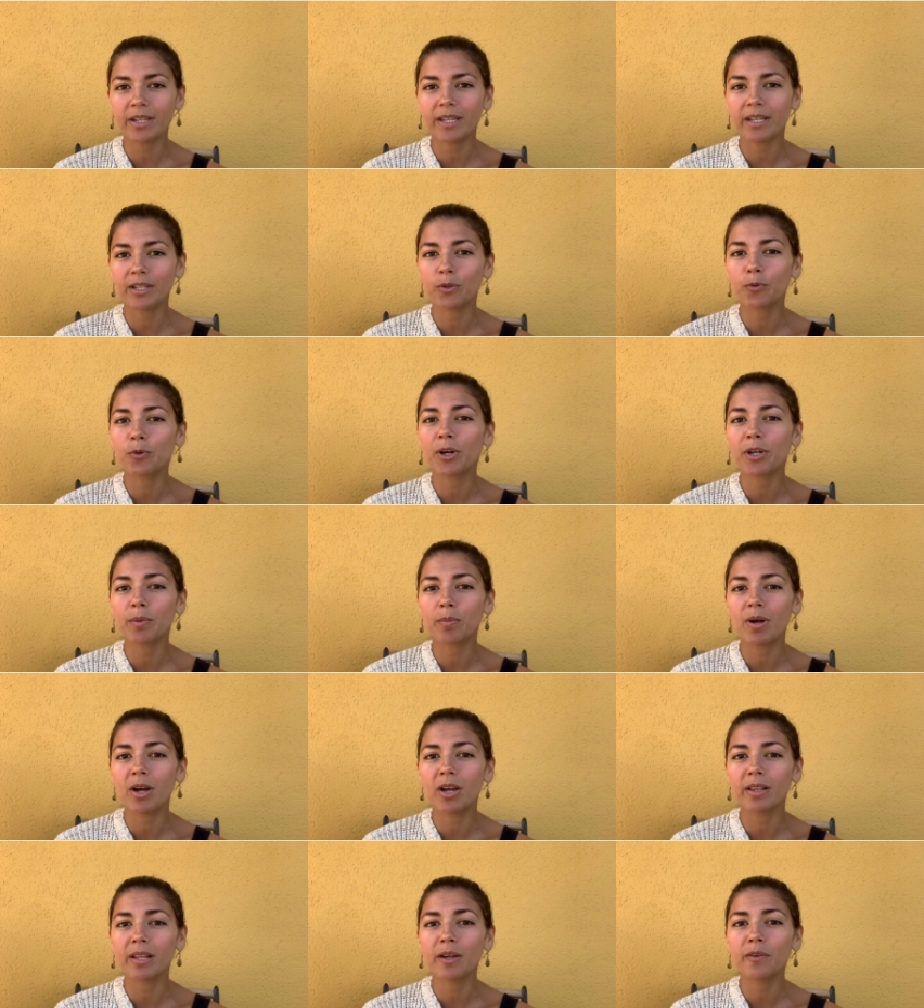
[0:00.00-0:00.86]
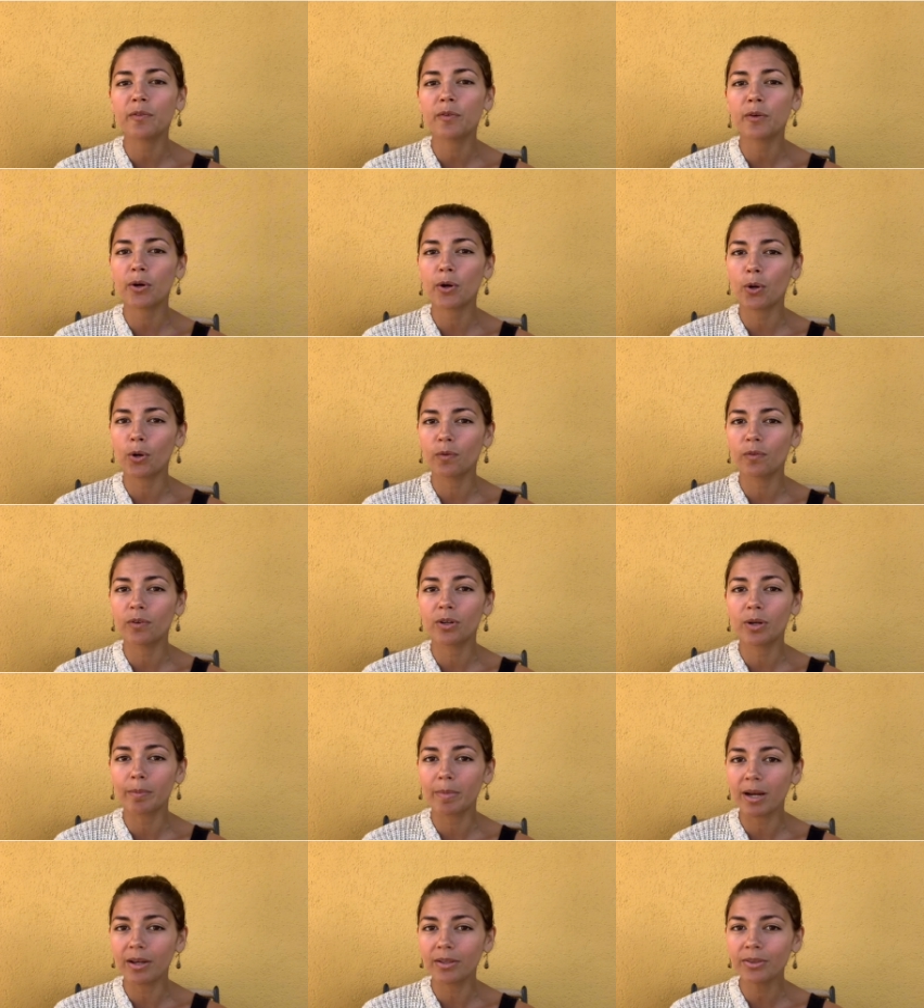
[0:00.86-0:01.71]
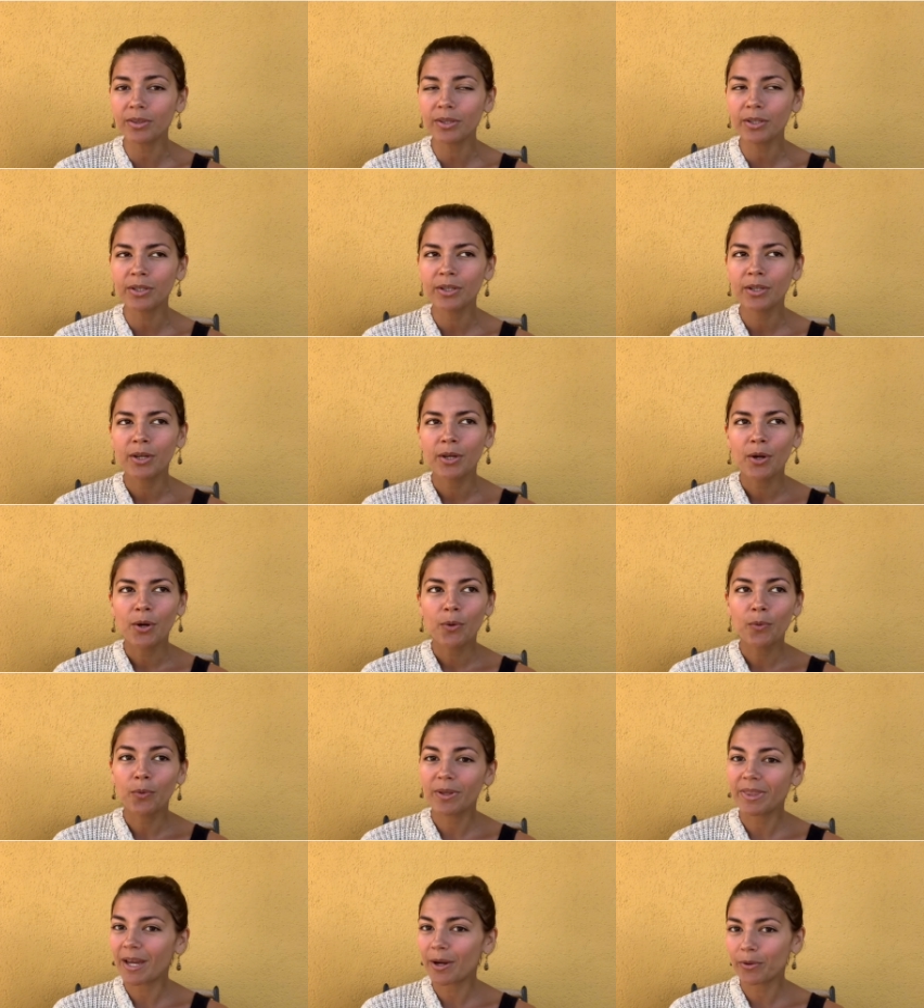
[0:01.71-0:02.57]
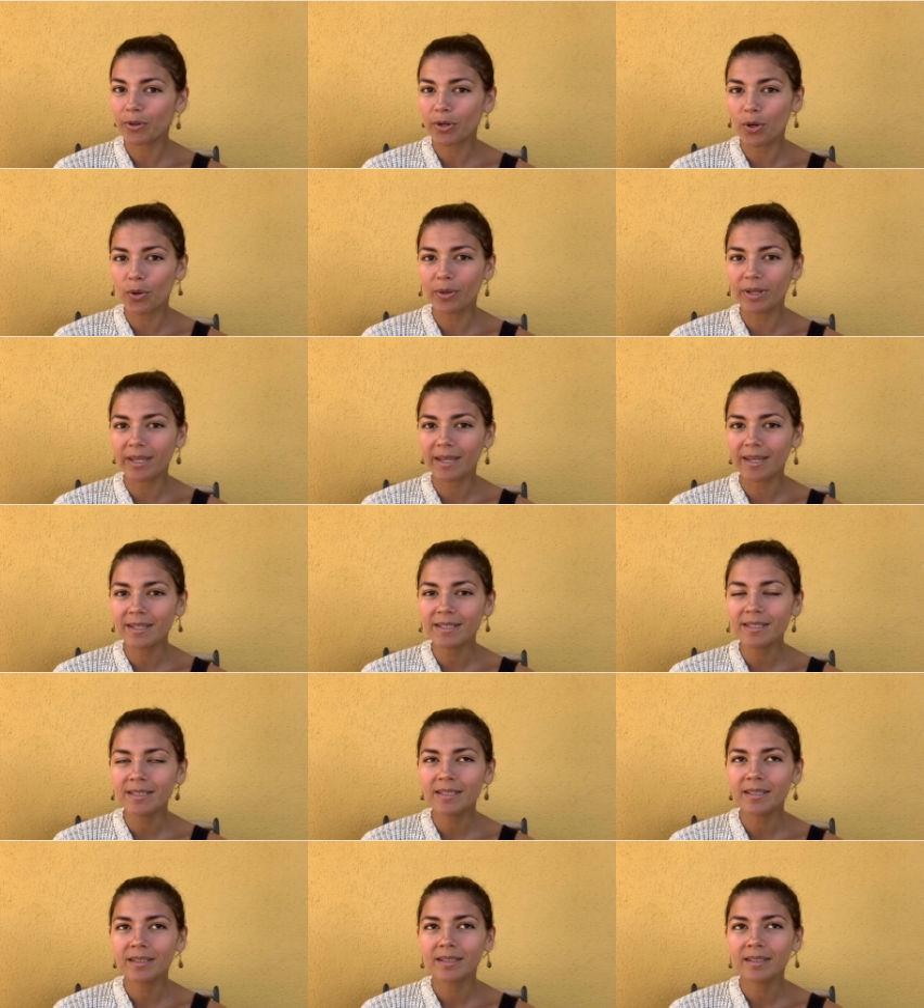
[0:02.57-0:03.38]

in Guatemala for over a month without knowing it.